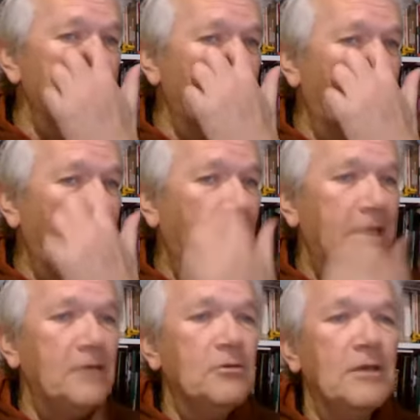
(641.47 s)

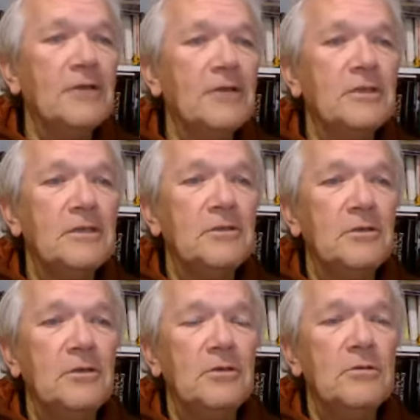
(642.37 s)
an introduction to
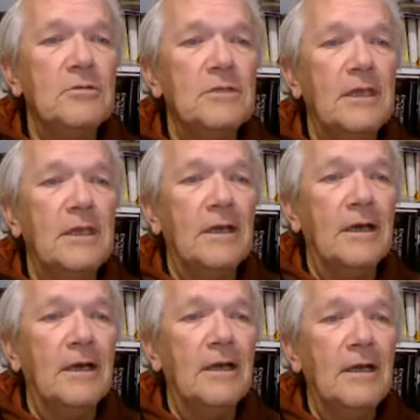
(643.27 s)
using
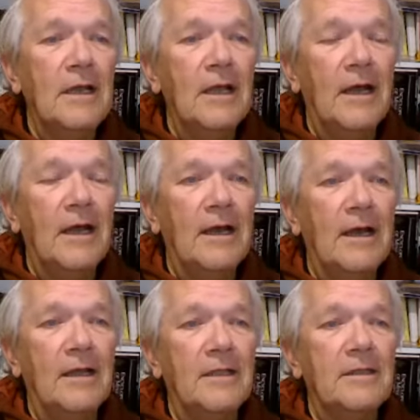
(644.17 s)

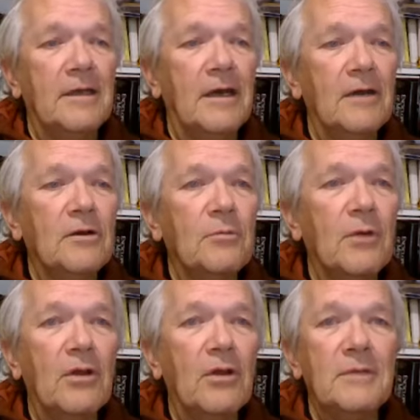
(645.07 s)
the Hückel
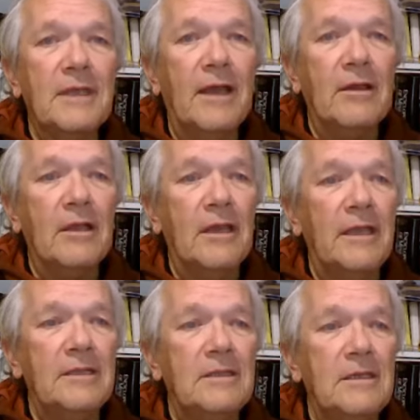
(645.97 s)
program to
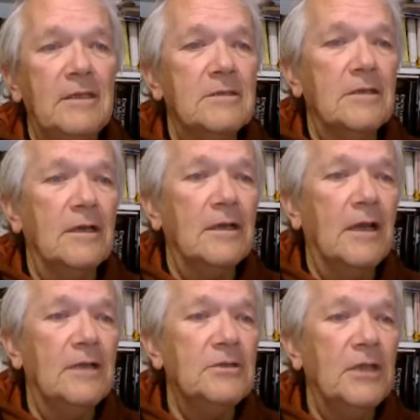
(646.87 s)
calculate these
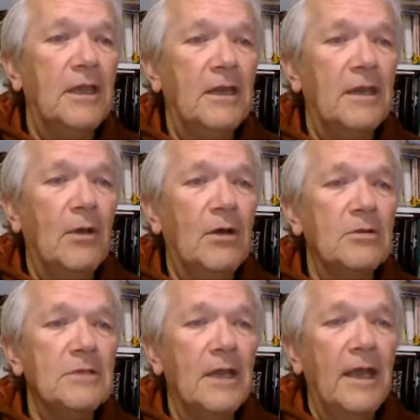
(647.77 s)
conjugated
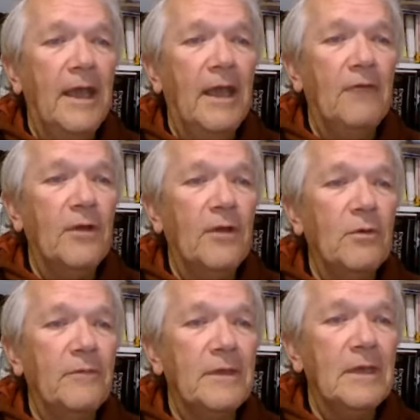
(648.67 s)
MOs. Have fun
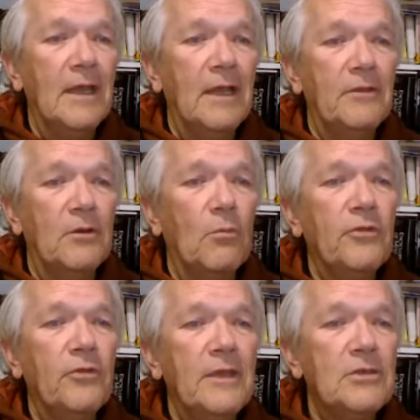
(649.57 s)
with it. There are
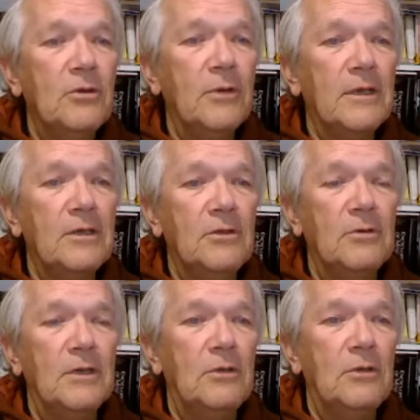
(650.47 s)
more things to it. You
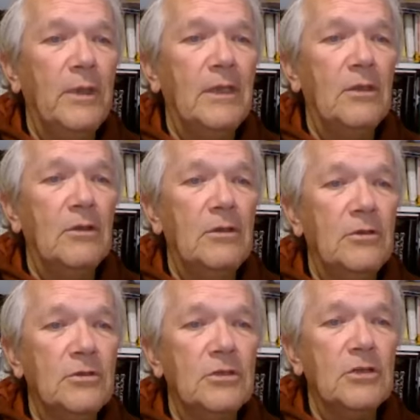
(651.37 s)
can
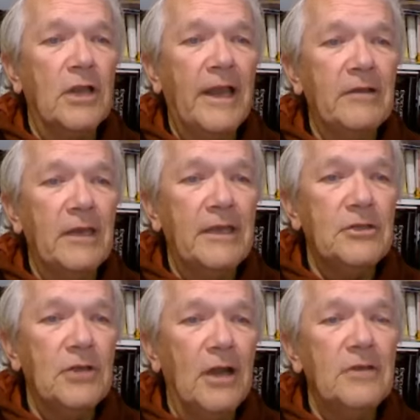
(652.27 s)
use it to
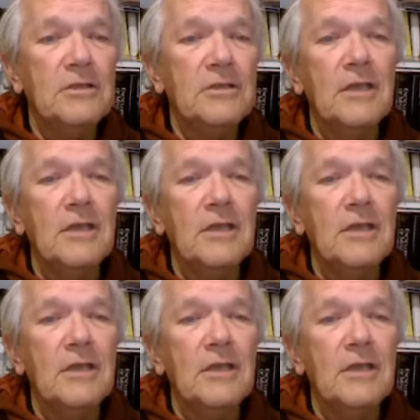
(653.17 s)
calculate charges.